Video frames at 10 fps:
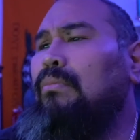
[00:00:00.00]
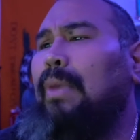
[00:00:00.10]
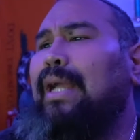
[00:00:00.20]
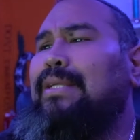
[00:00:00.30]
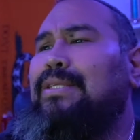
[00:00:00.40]

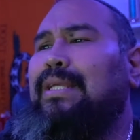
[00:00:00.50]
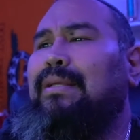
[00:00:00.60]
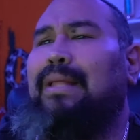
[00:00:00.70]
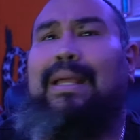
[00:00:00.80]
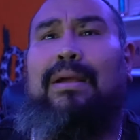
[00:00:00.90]
I could see
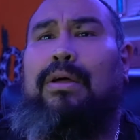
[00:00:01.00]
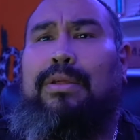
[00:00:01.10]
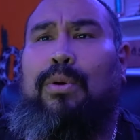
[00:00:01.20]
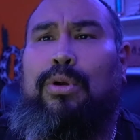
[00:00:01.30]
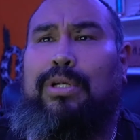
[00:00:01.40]
like all the
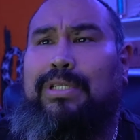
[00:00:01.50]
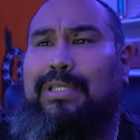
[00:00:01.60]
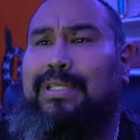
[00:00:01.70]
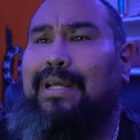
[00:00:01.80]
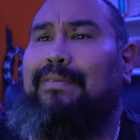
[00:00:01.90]
orders and
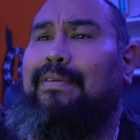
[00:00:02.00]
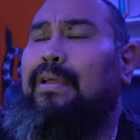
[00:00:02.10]
stuff